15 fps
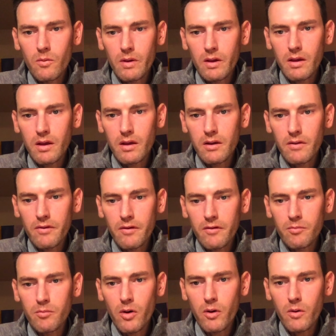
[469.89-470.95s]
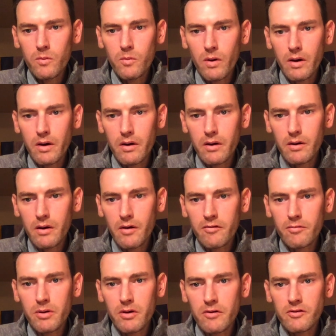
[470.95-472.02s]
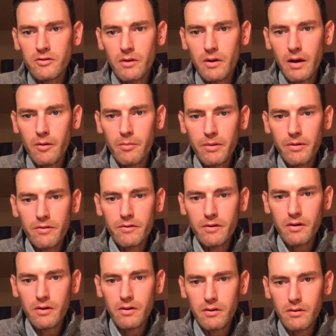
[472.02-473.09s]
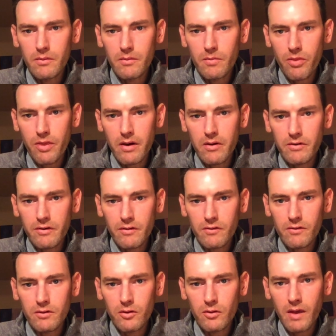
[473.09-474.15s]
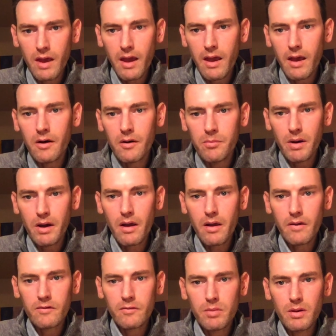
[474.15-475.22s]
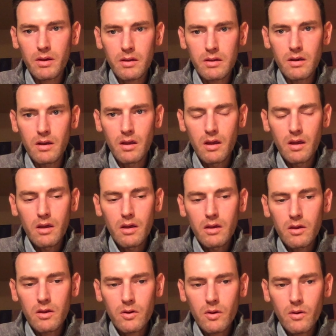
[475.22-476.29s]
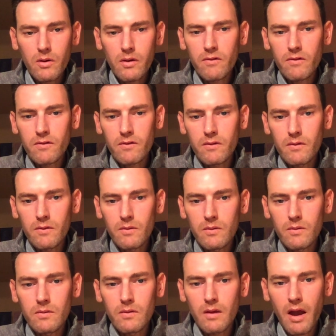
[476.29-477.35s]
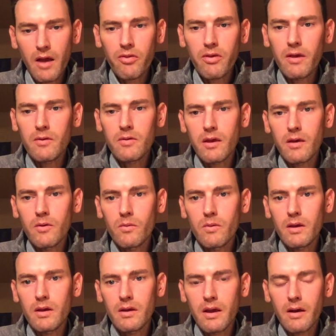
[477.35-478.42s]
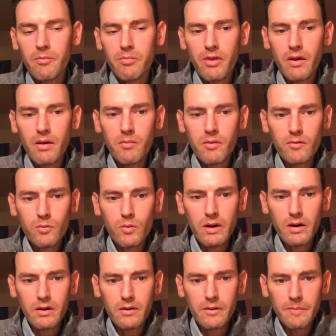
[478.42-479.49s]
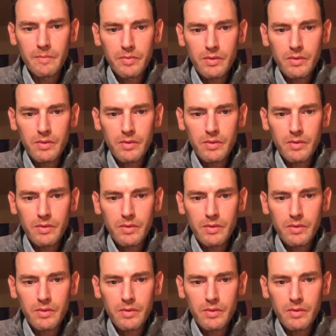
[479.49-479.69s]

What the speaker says: get in this mode where our spiritual helpers are there just to do that, help us. But is I think that we can help them as well.